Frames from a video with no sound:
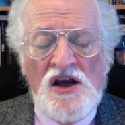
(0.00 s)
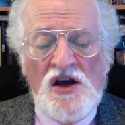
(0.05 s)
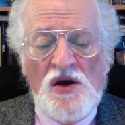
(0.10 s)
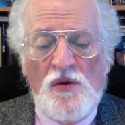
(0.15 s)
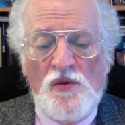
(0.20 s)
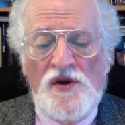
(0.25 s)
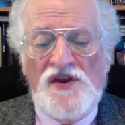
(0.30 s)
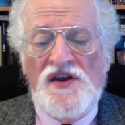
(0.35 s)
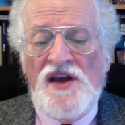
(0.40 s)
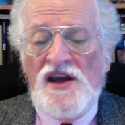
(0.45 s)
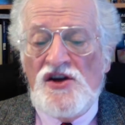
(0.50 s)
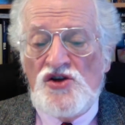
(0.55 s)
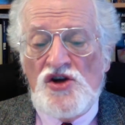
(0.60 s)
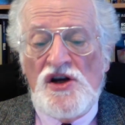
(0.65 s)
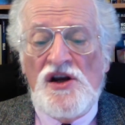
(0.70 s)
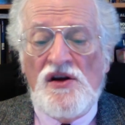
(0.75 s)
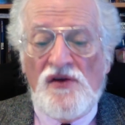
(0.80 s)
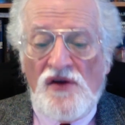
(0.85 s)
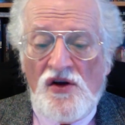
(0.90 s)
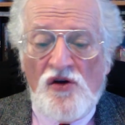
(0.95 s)
with the
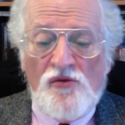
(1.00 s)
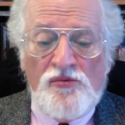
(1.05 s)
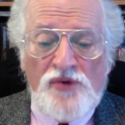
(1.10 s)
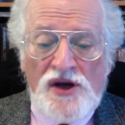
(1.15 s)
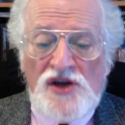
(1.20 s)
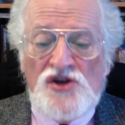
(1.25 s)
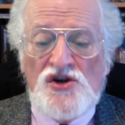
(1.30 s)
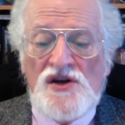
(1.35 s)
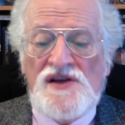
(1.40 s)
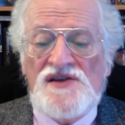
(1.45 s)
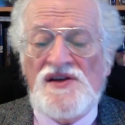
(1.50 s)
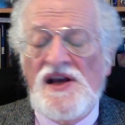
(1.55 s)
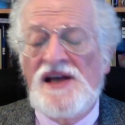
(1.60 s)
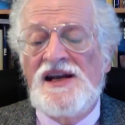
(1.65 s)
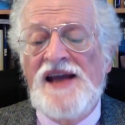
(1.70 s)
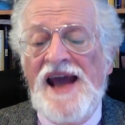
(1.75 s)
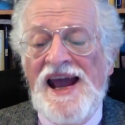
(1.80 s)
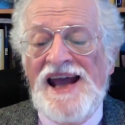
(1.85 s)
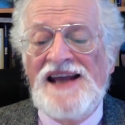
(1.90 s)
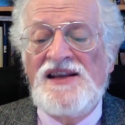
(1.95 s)
engineering of bridges and
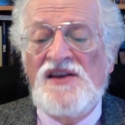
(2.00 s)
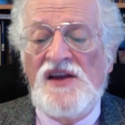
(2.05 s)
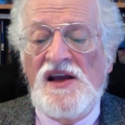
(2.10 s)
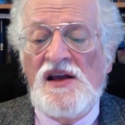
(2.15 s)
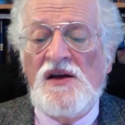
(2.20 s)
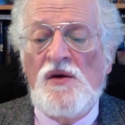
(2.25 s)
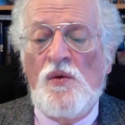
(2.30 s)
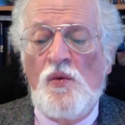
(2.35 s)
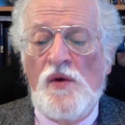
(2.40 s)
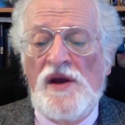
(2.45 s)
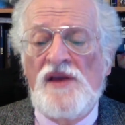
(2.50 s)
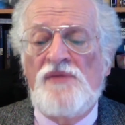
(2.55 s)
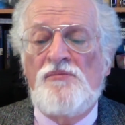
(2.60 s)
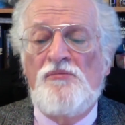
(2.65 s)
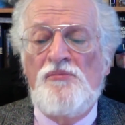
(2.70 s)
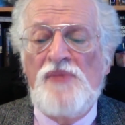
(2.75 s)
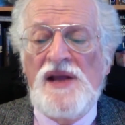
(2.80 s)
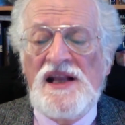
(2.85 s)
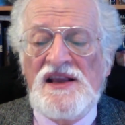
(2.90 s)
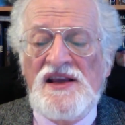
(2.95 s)
ending with
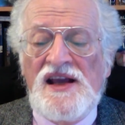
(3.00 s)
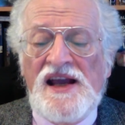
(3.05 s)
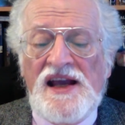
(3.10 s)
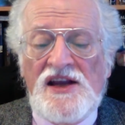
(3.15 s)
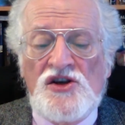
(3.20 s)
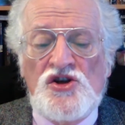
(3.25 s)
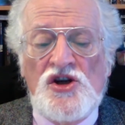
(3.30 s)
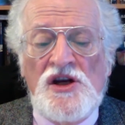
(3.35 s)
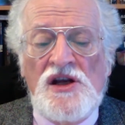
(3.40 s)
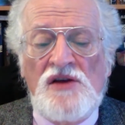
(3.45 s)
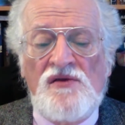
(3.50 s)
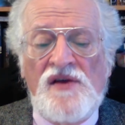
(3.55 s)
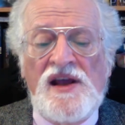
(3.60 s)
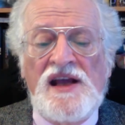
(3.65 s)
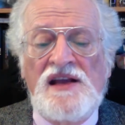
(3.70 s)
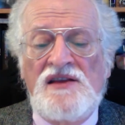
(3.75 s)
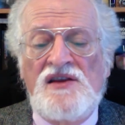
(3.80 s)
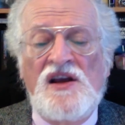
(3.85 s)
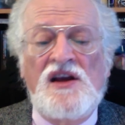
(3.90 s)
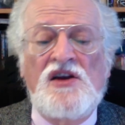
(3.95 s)
building engineering
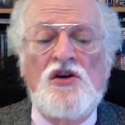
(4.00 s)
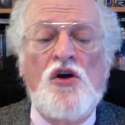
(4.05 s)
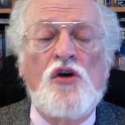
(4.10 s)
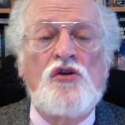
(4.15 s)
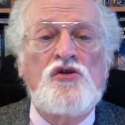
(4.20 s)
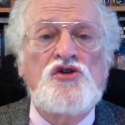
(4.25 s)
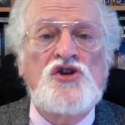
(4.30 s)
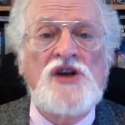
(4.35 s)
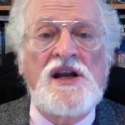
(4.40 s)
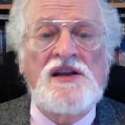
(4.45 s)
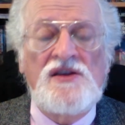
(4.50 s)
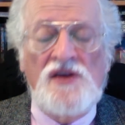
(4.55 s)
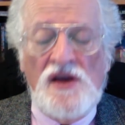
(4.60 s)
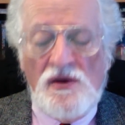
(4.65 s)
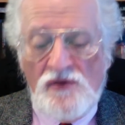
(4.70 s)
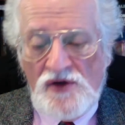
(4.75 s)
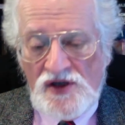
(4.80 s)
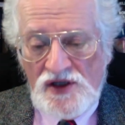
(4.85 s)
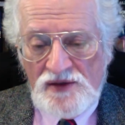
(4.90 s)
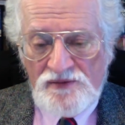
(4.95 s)
and technology in
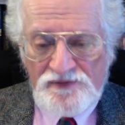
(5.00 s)
antiquity.